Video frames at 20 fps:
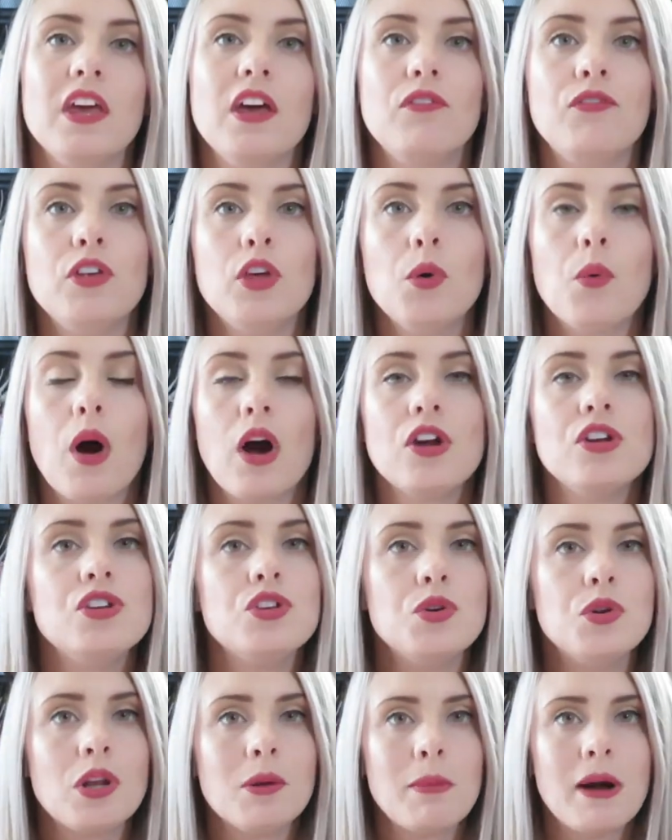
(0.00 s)
if you are
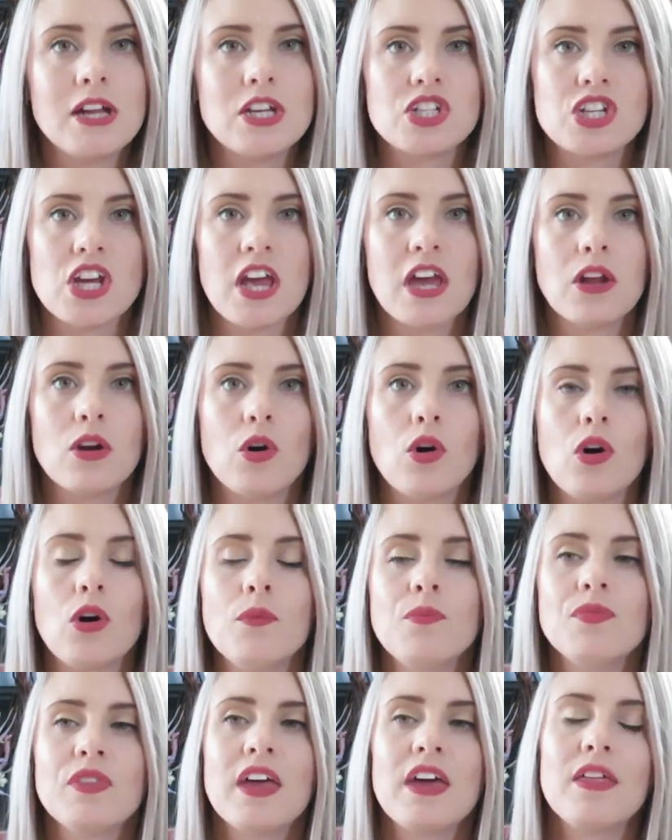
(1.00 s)
new to my
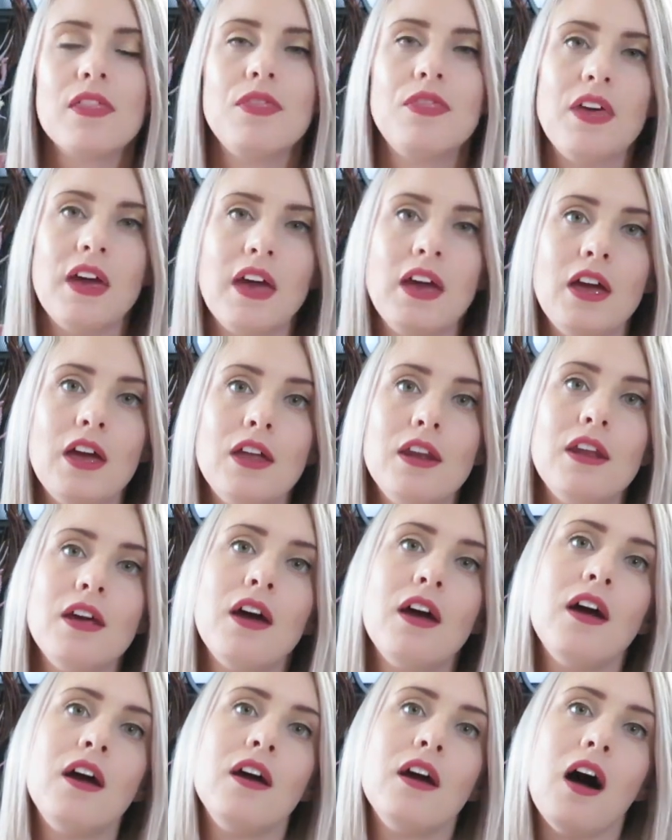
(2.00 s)
channel,
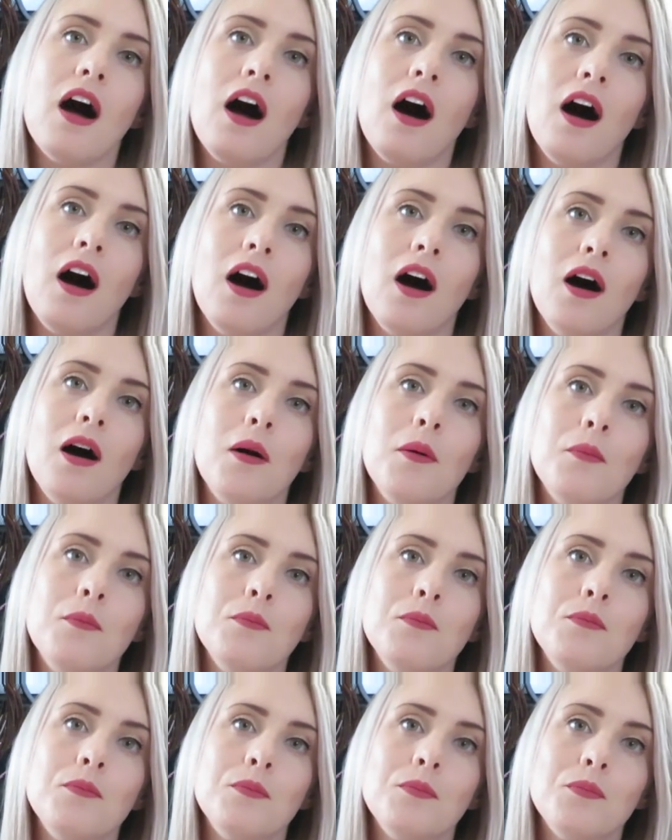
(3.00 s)
then
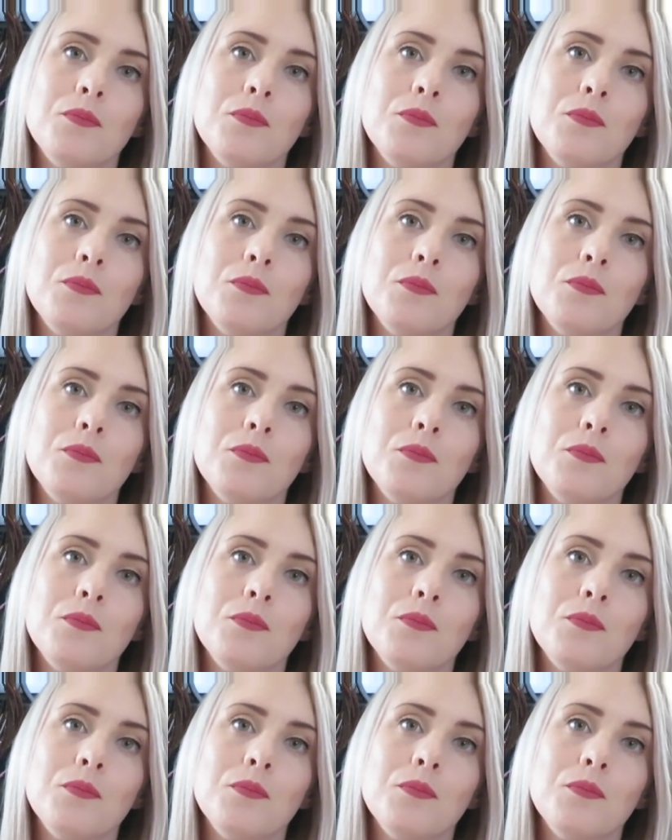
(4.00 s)
um,